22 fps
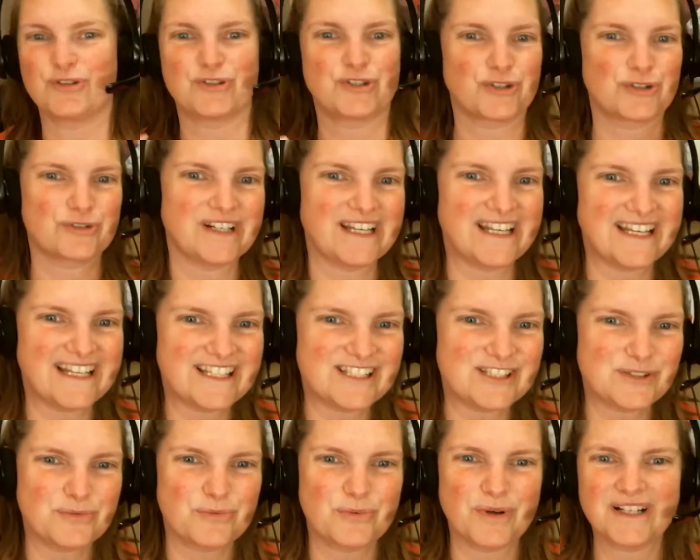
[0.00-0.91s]

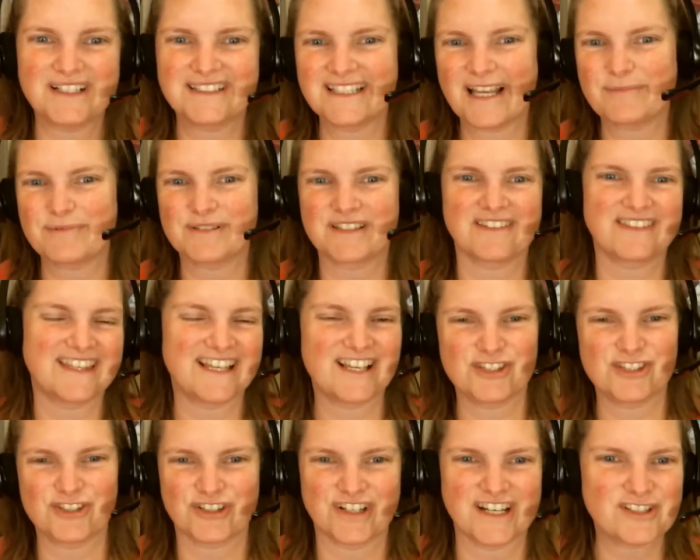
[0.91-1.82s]
degrees, what types of
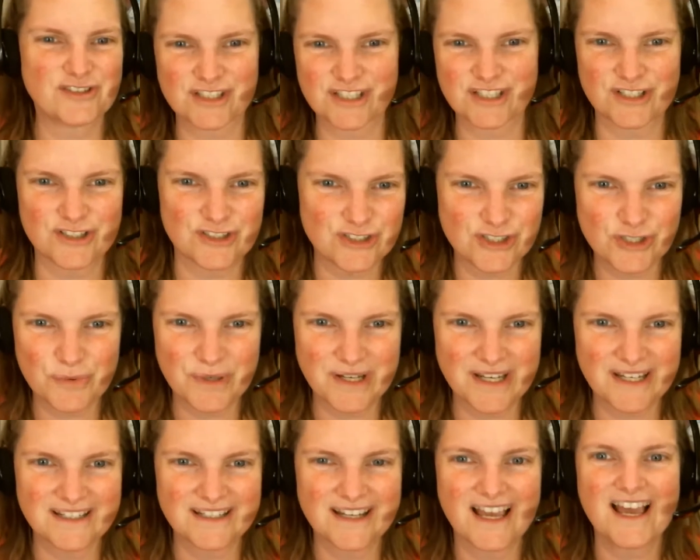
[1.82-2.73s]
things you're interested in
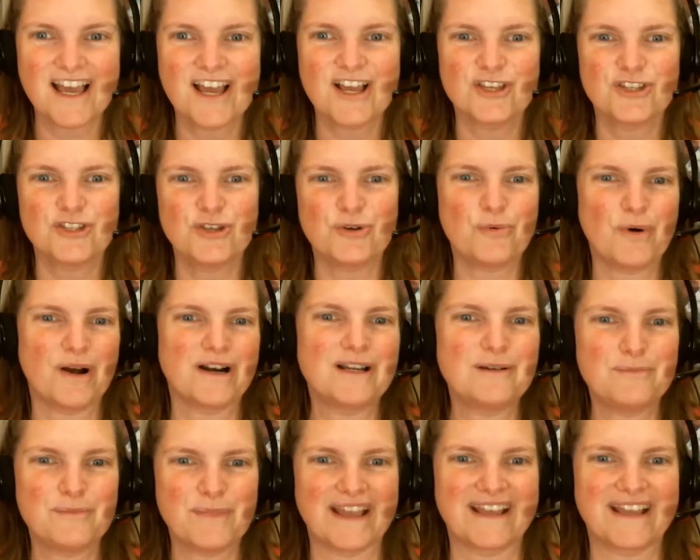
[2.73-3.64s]
doing. You want to
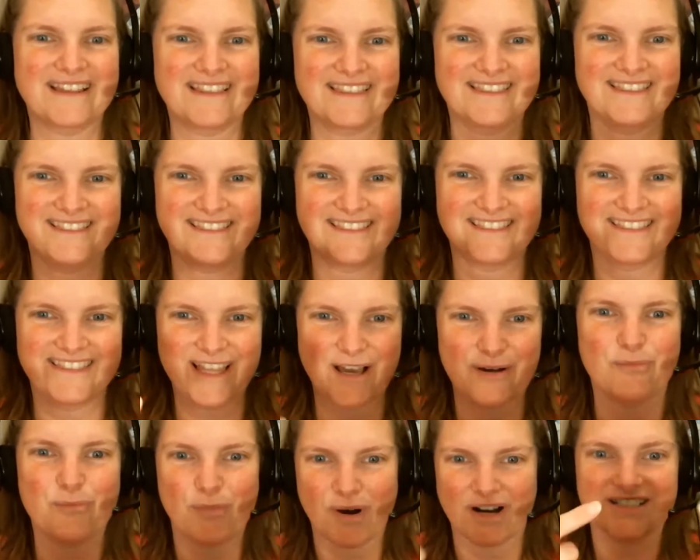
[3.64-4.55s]
make
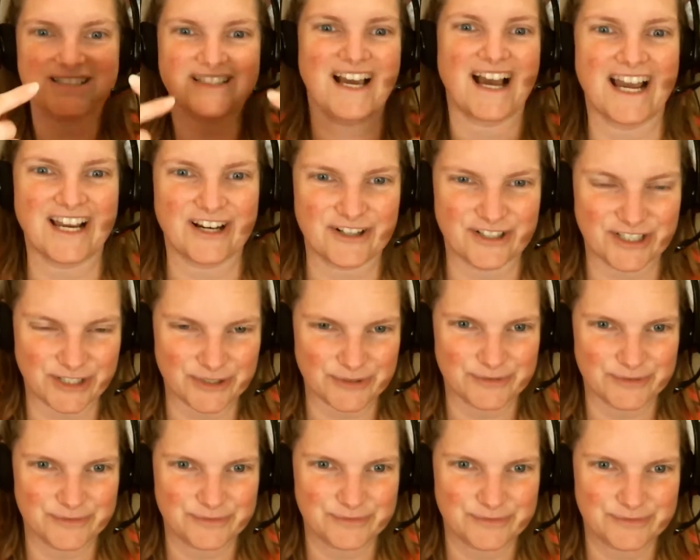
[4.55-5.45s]
them want to hire you.
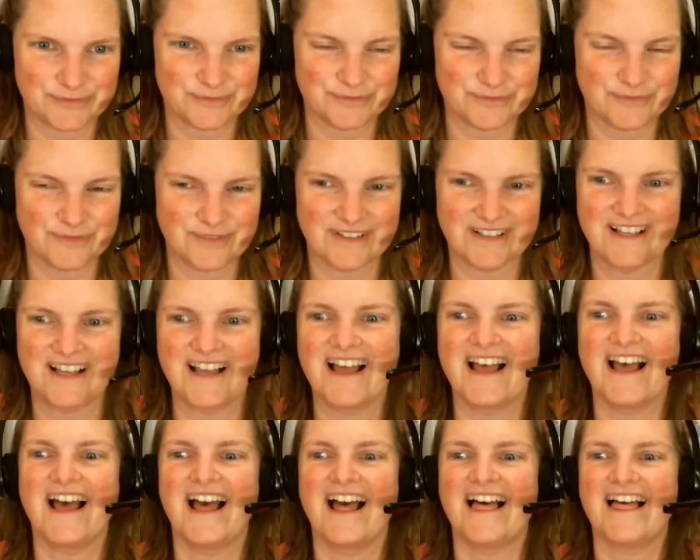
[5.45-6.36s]

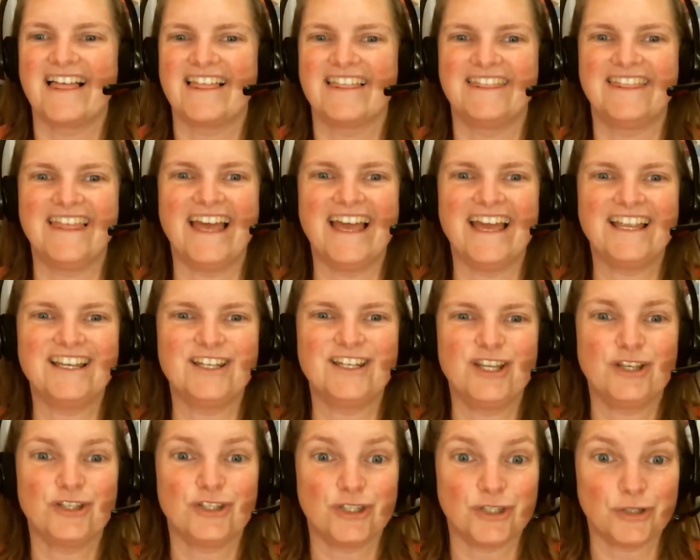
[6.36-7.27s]

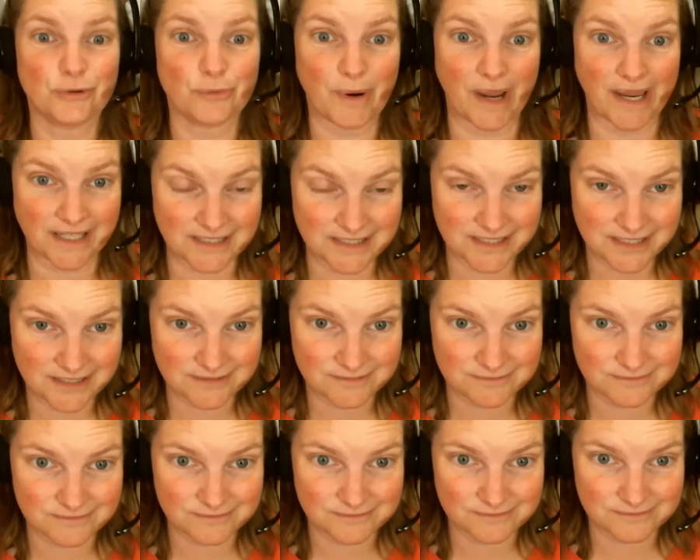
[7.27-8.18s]
Then you wait.
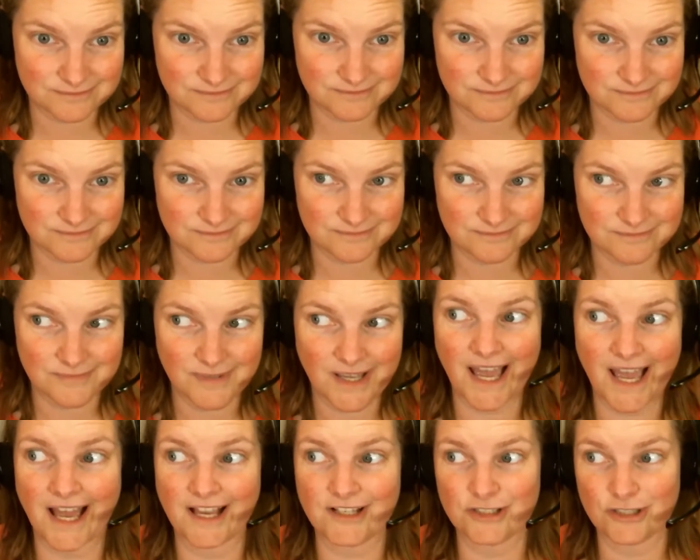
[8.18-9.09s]

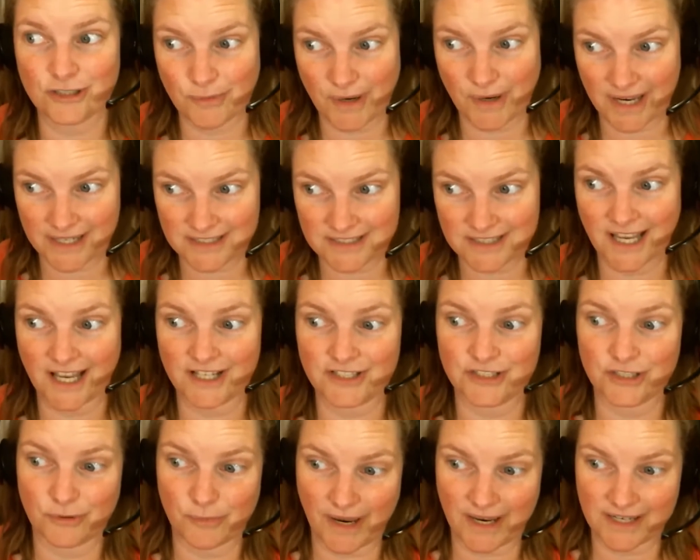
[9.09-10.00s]
And you wait, and
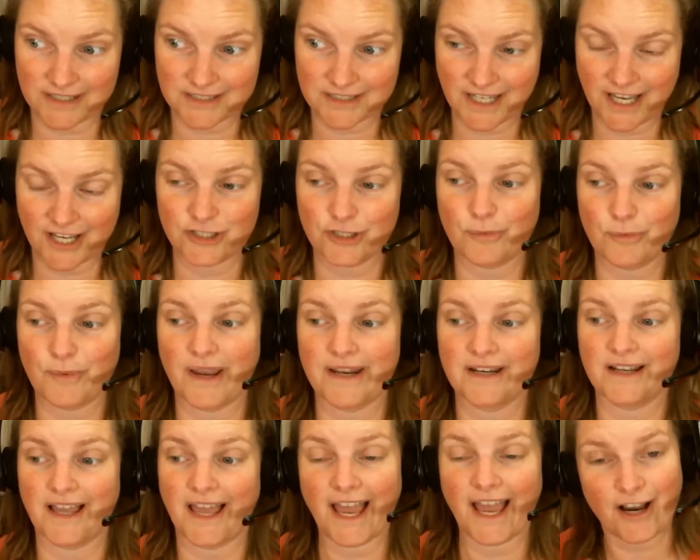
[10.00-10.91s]
you wait, and you
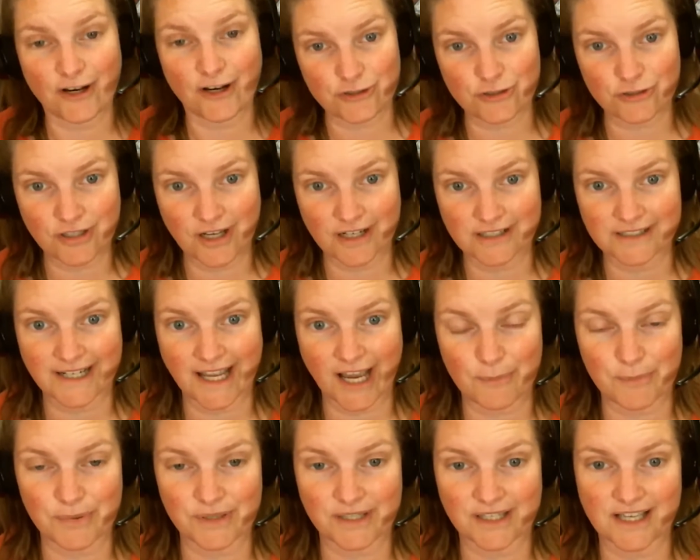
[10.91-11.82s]
wait extra long
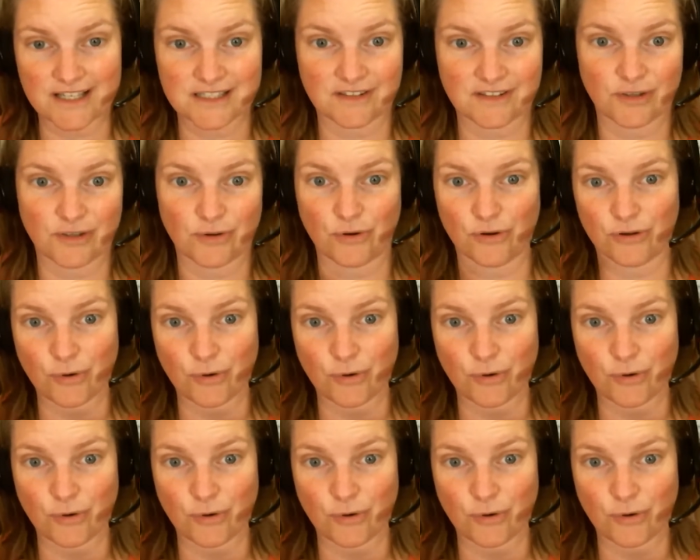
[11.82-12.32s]
now because of the whole